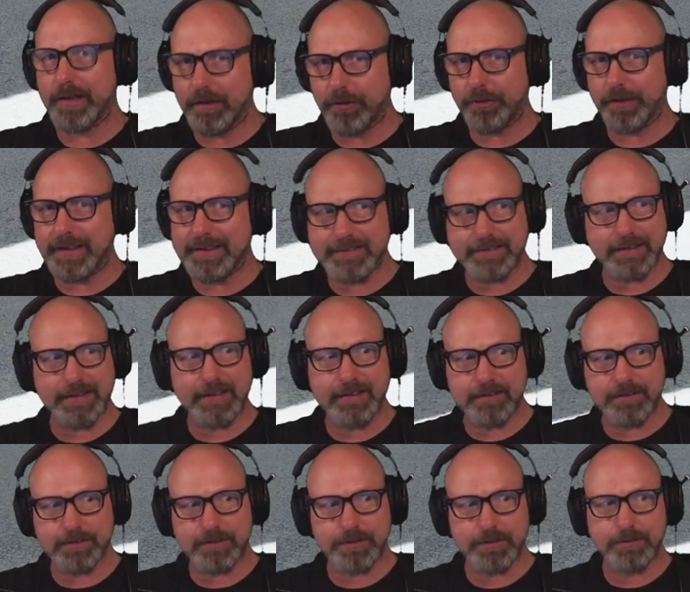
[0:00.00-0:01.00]
things
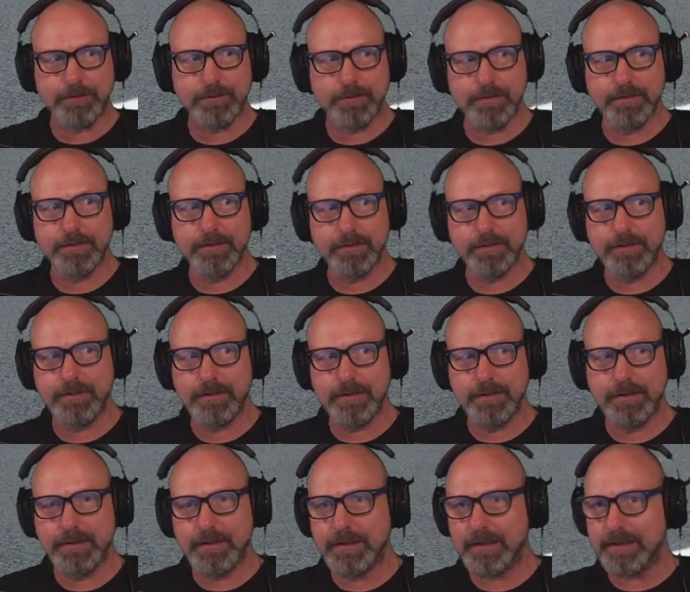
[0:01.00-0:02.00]
into
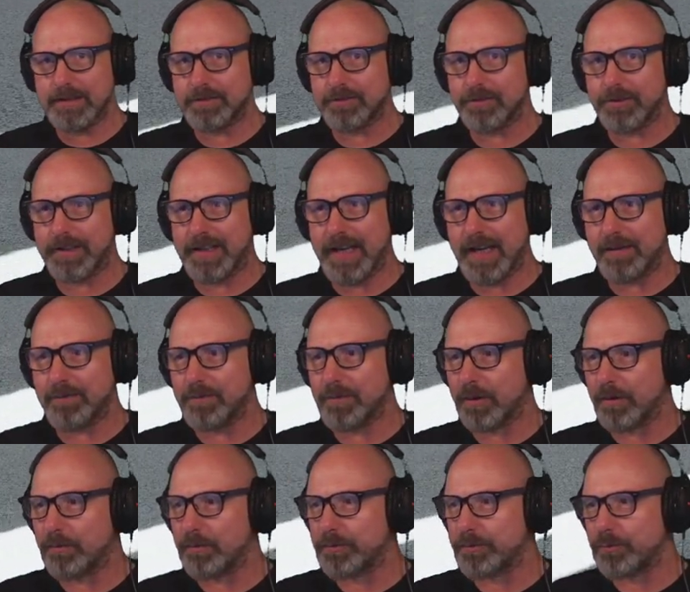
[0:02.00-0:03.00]
the game.
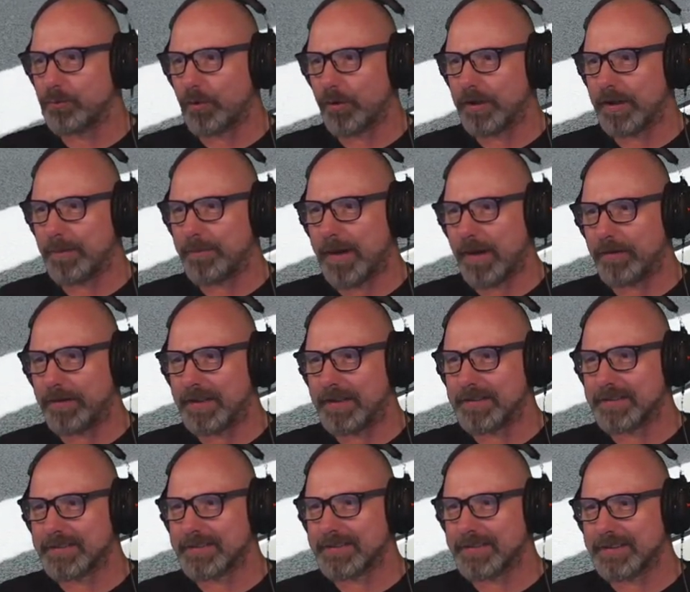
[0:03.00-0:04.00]
Don't worry about
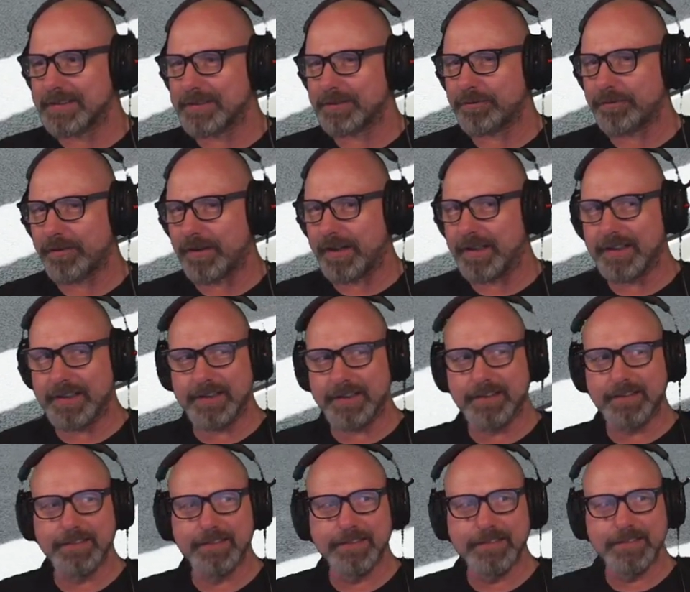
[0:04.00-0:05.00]
it. It's
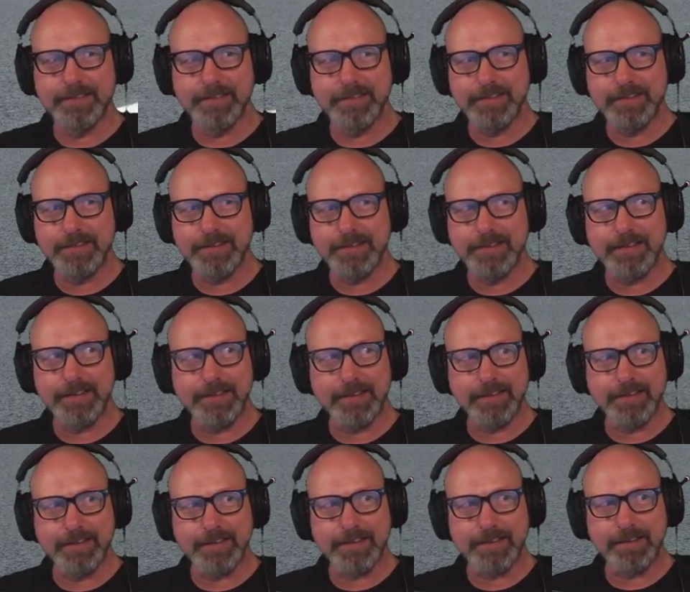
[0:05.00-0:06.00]
fine,
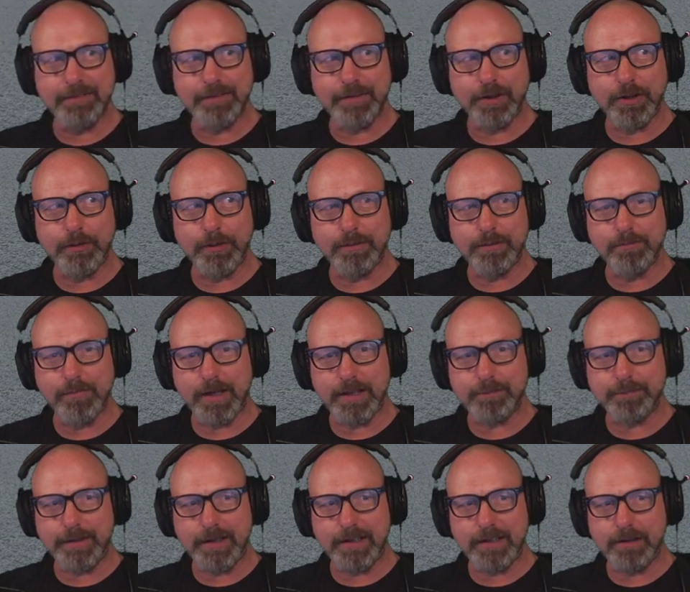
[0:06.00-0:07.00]
even though it
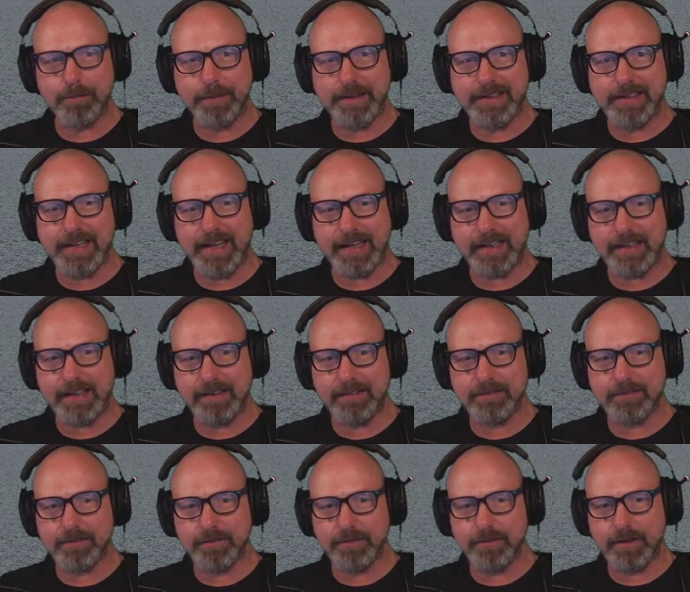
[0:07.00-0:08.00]
might be a little bit laggy
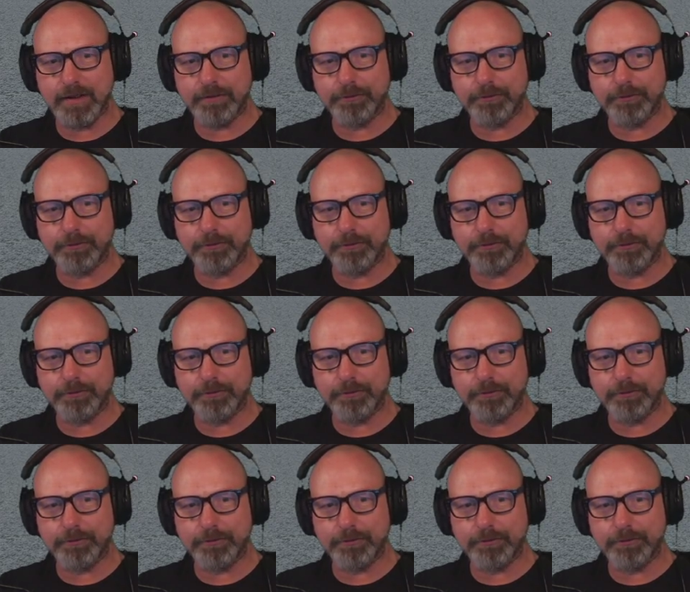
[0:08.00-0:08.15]
at